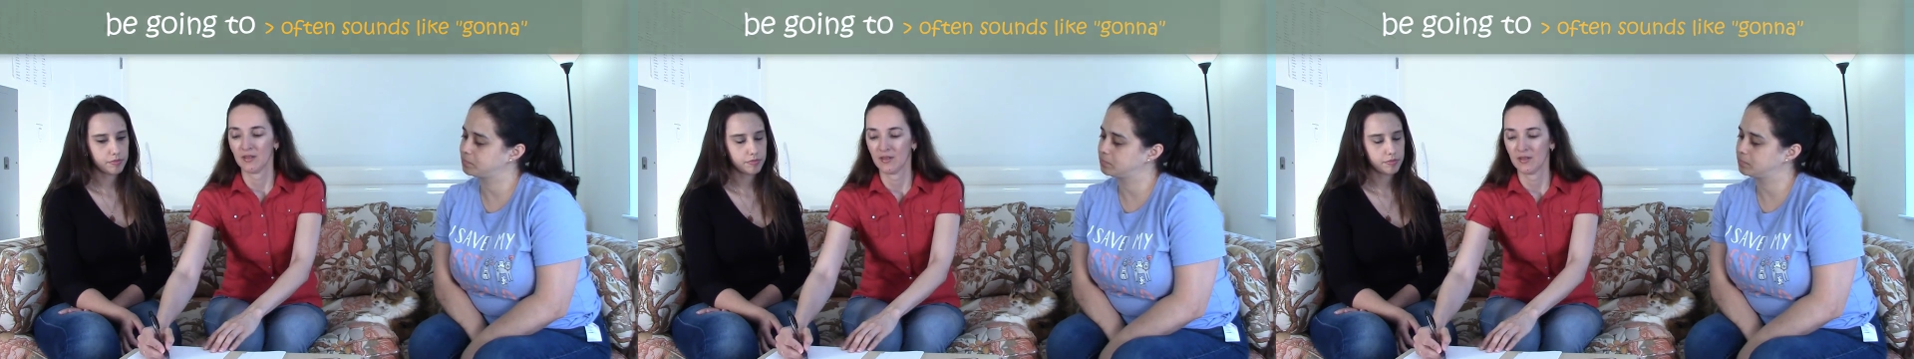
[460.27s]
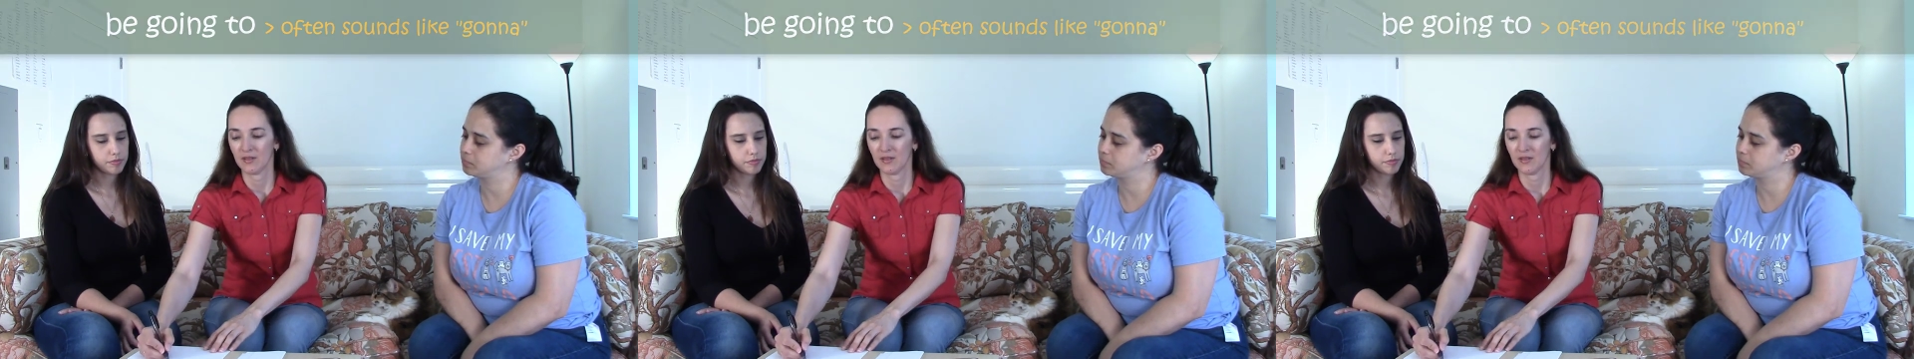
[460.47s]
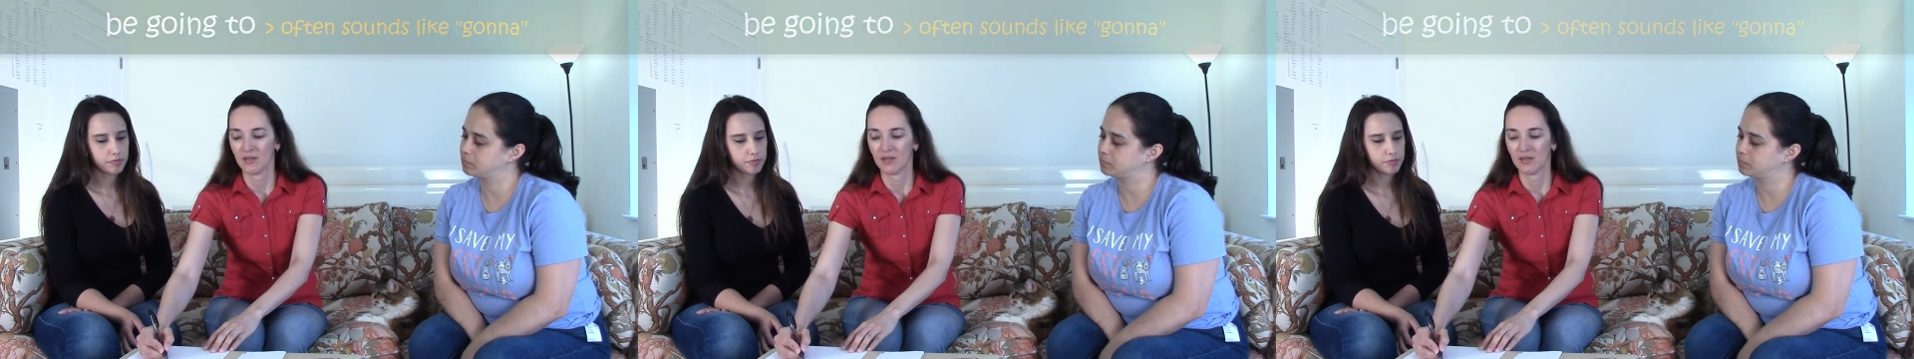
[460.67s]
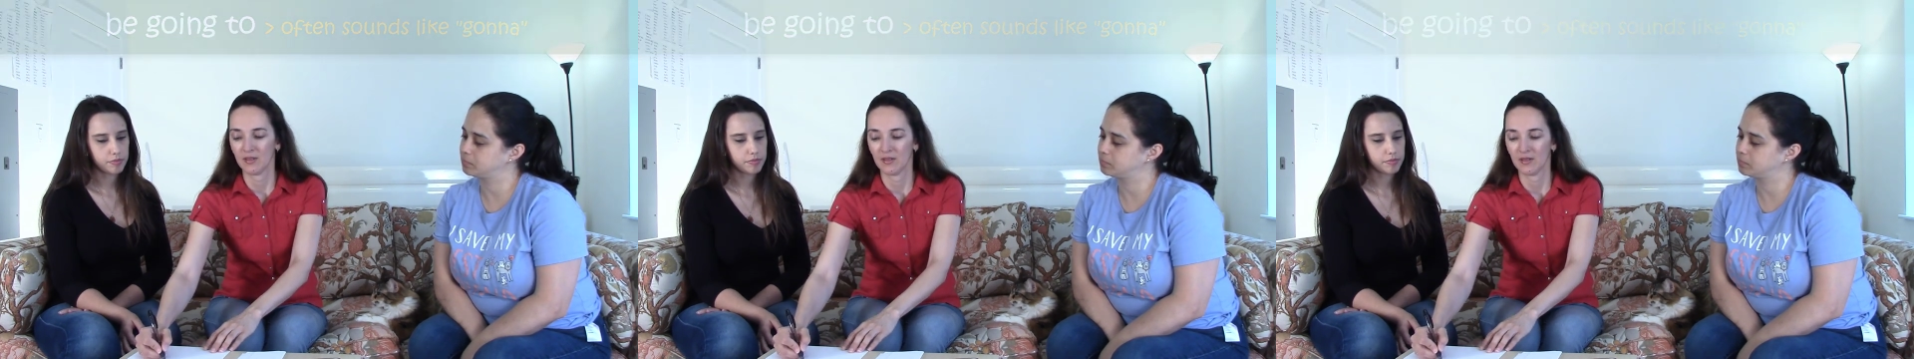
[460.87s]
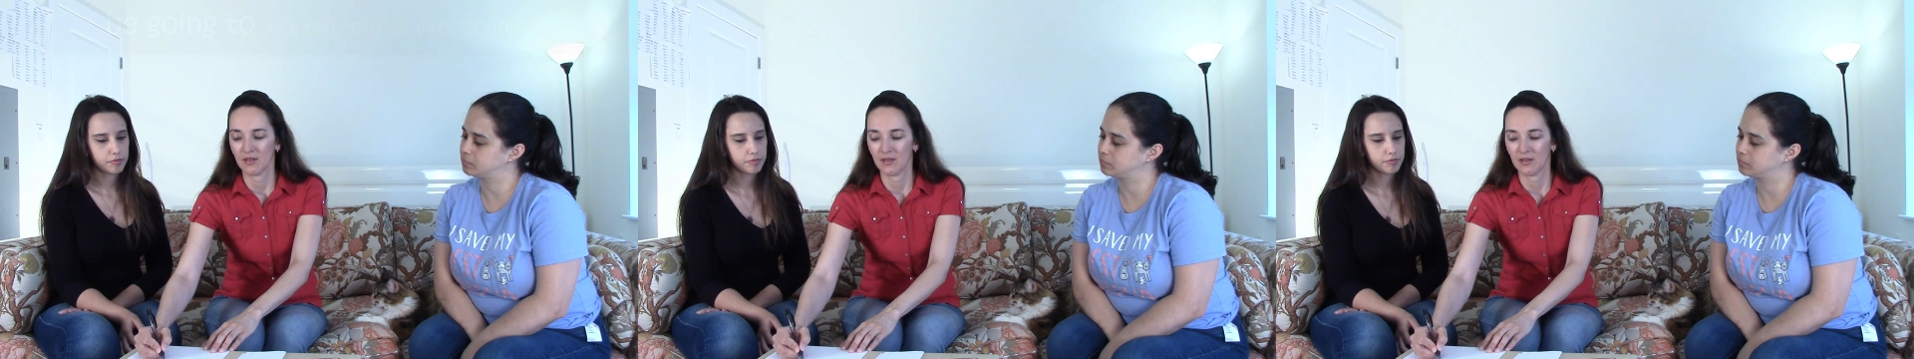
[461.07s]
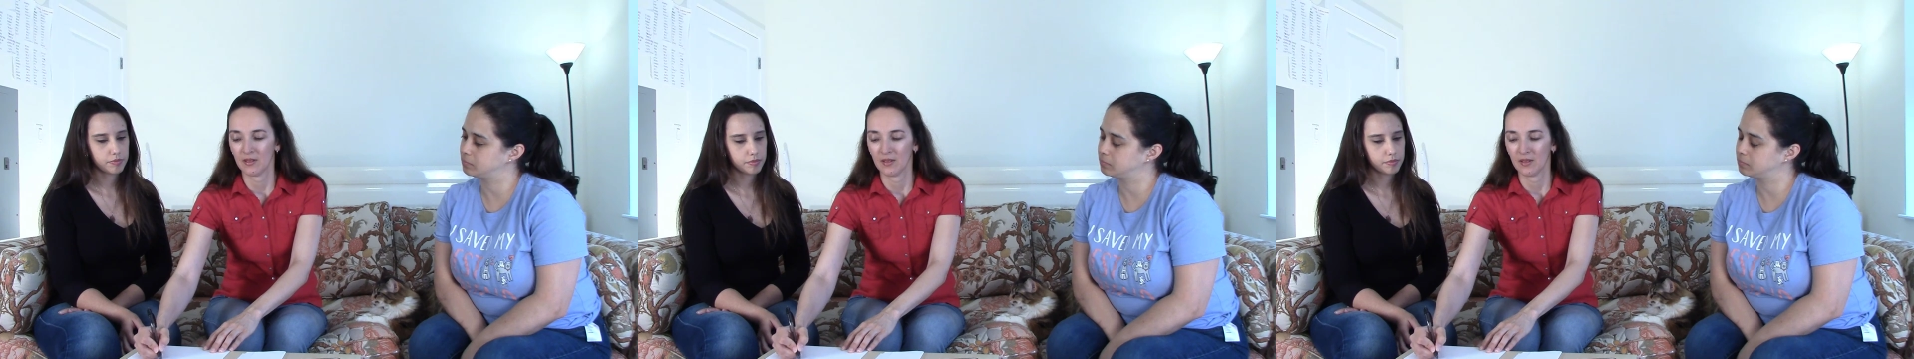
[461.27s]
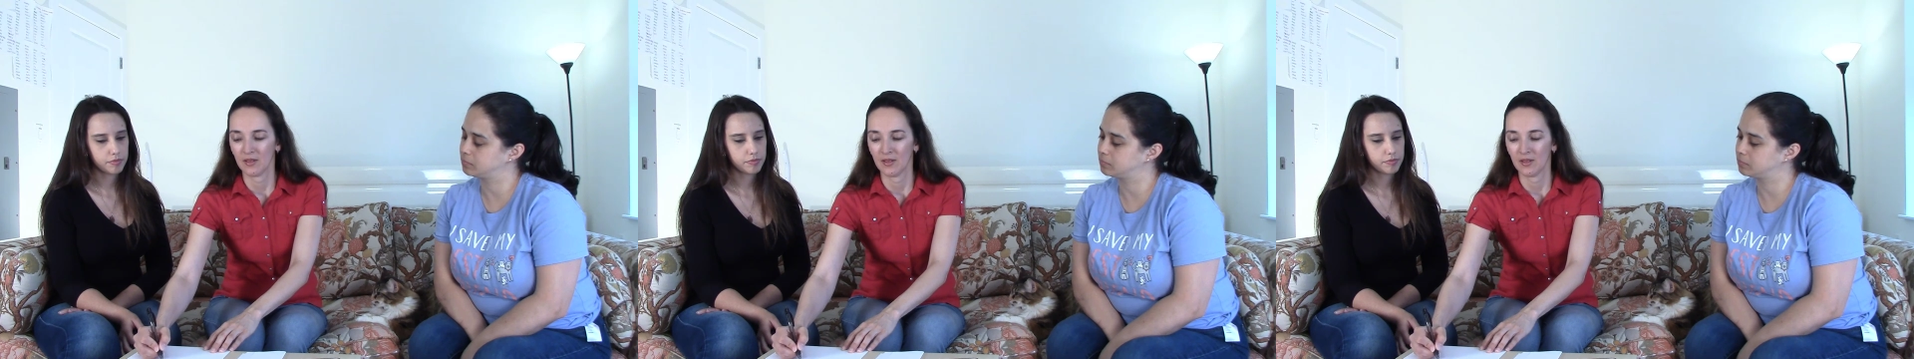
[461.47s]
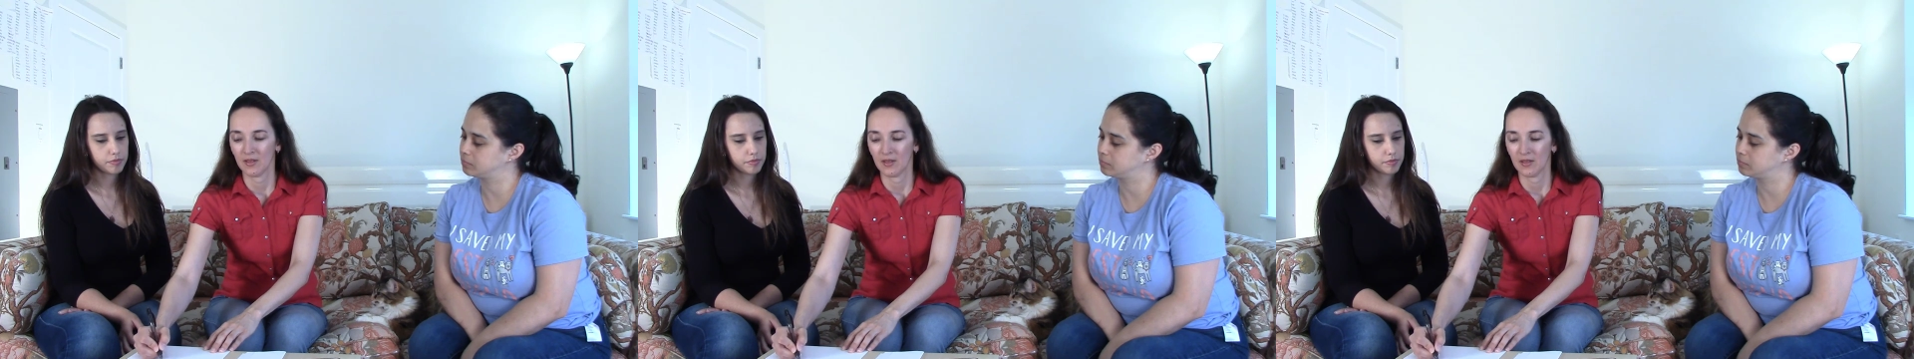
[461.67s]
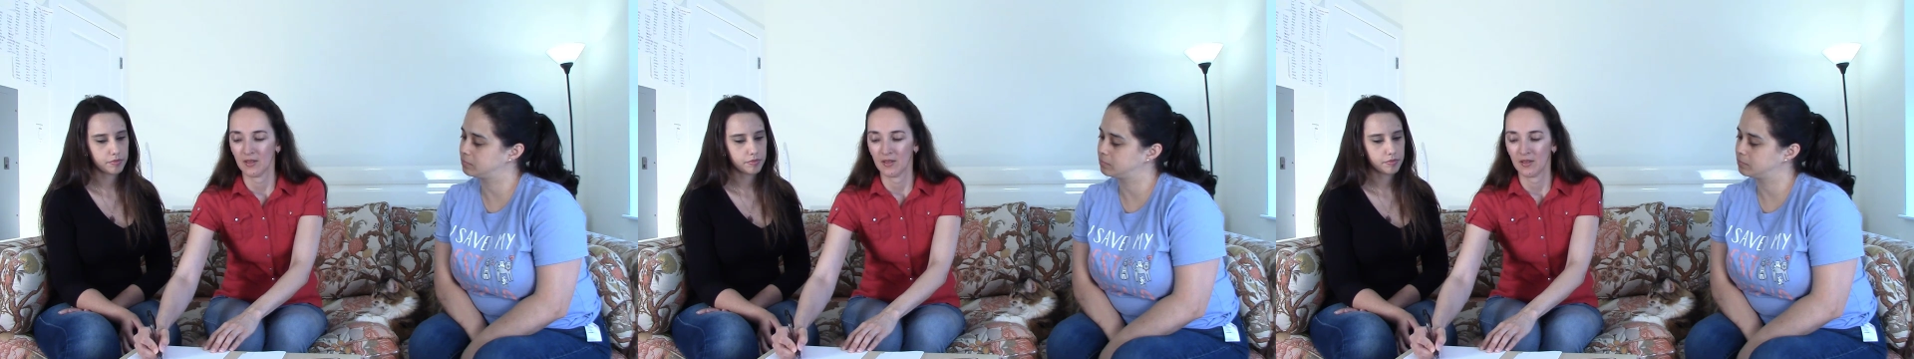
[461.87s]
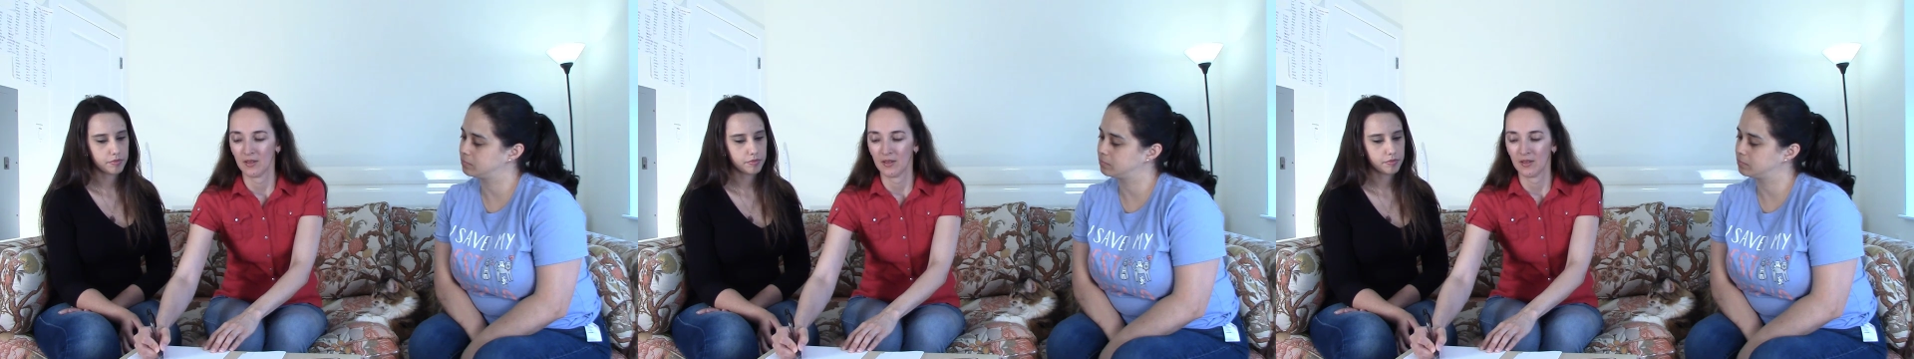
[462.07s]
No one is speaking in this clip.